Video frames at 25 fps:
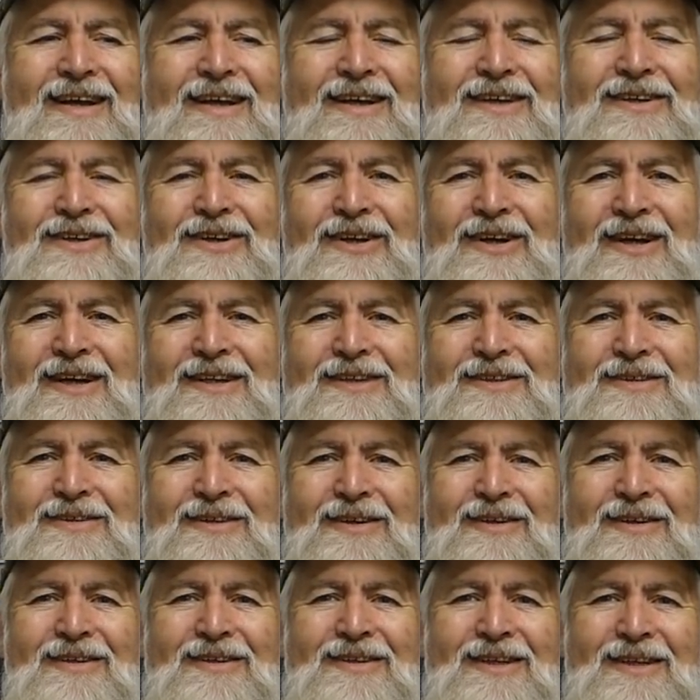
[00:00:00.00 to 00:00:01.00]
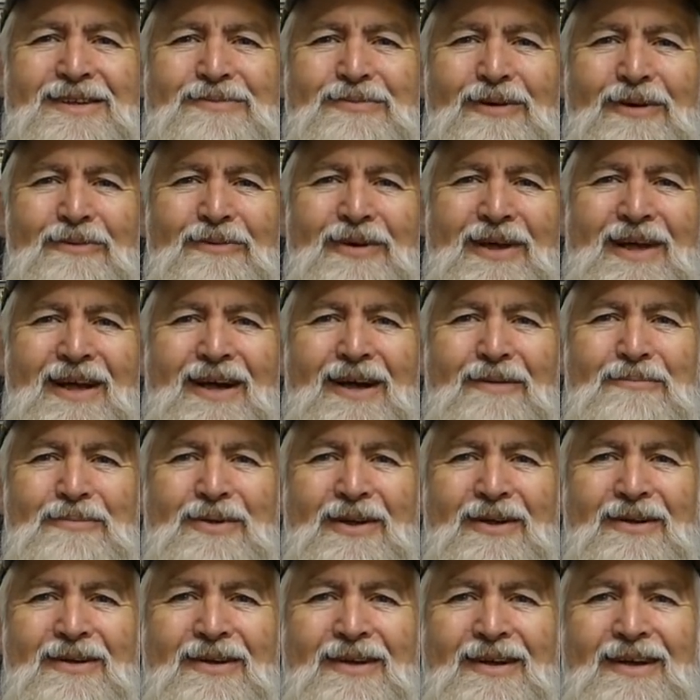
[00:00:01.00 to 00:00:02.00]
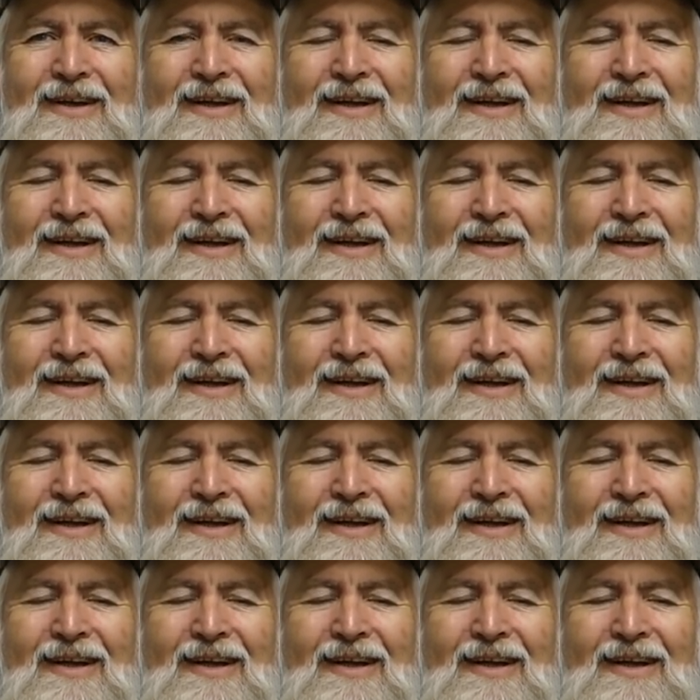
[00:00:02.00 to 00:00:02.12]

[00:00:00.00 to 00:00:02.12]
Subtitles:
It's just what we get up to.